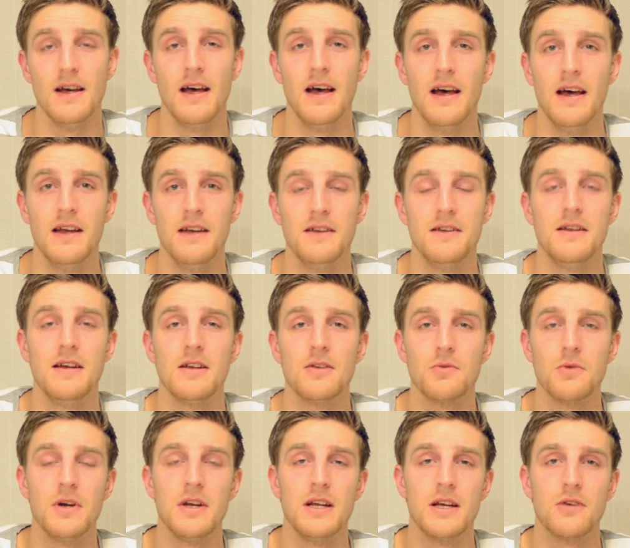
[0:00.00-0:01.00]
and
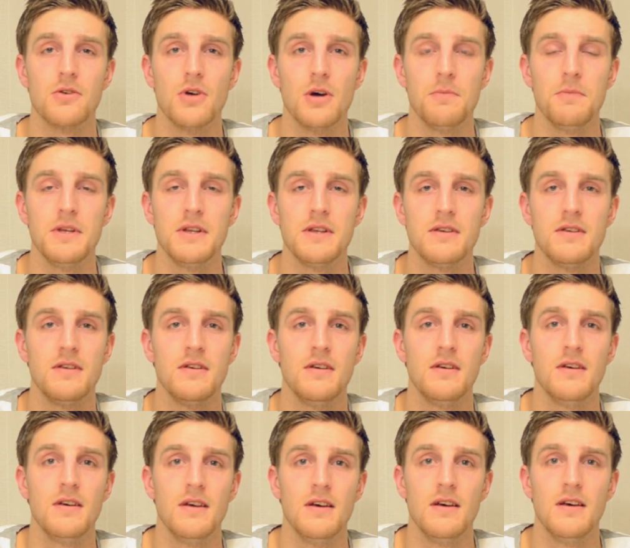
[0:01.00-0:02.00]
that's why they crop it
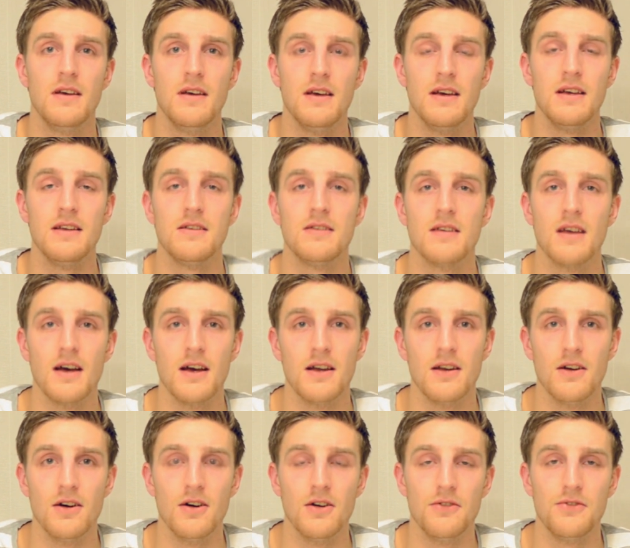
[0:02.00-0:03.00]

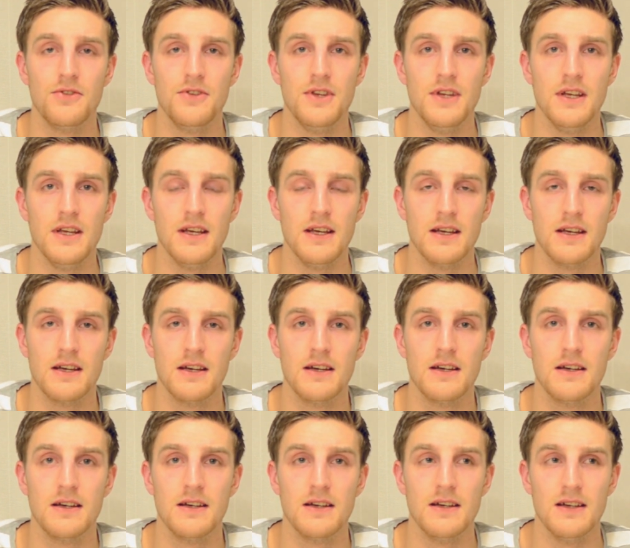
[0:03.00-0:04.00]
inside of the
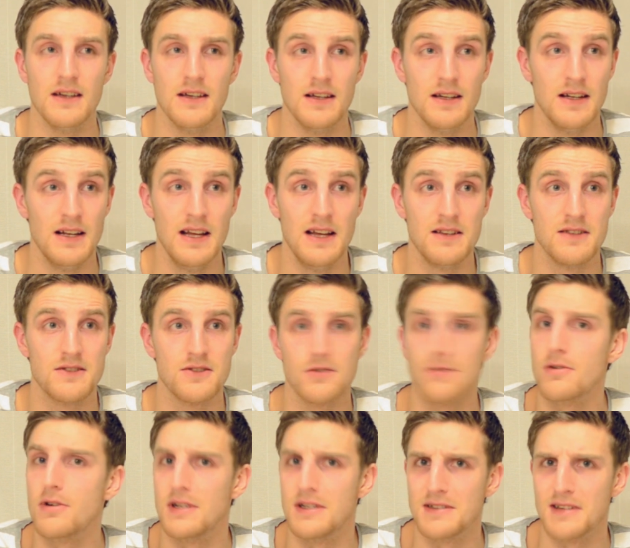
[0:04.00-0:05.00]
lens
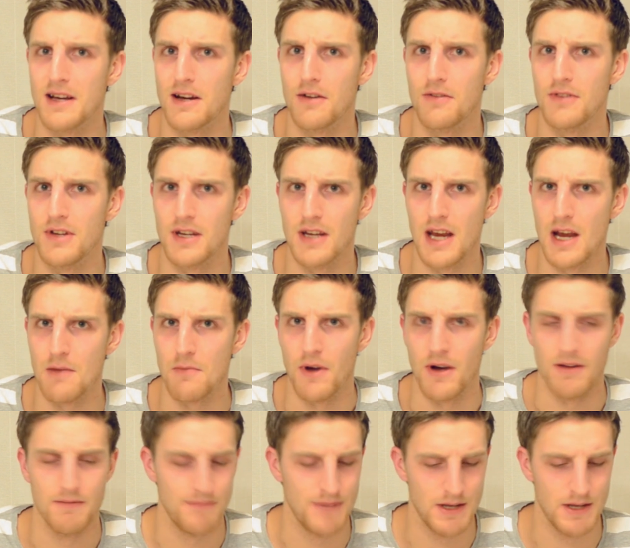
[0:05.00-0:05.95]
or inside of the camera.